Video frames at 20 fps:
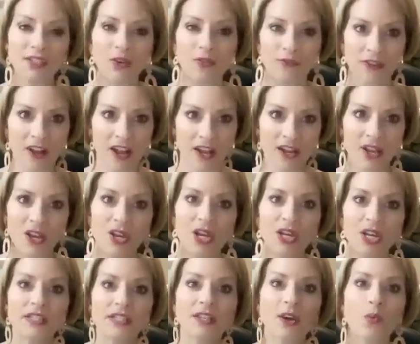so fun.
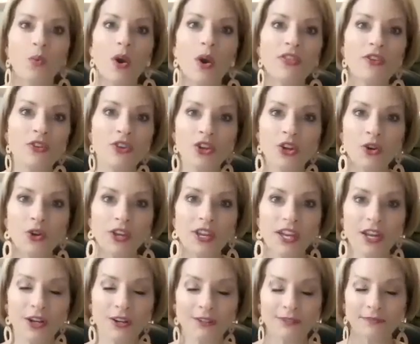So whether you're
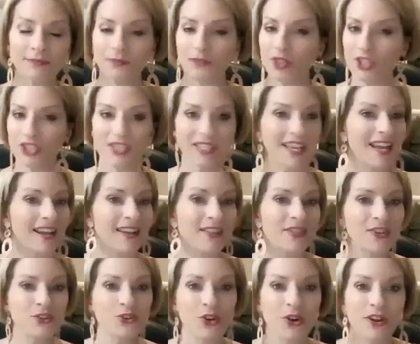here just to get
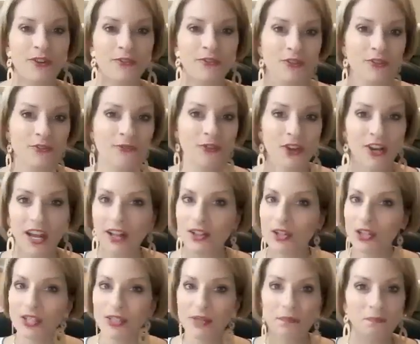in the drawing for the free
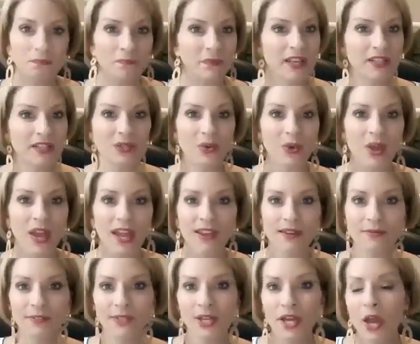necklace, that's
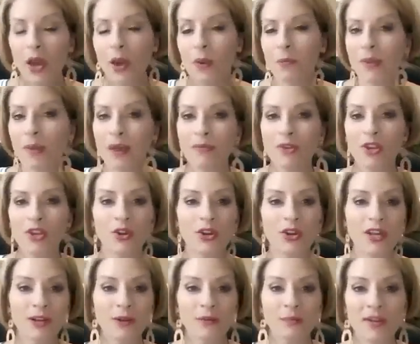okay. Maybe you're
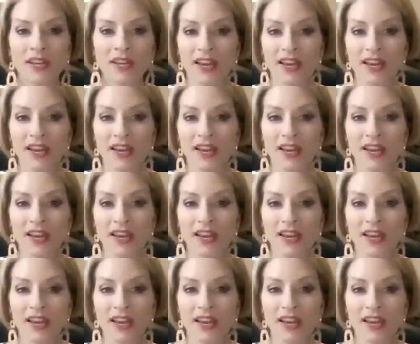here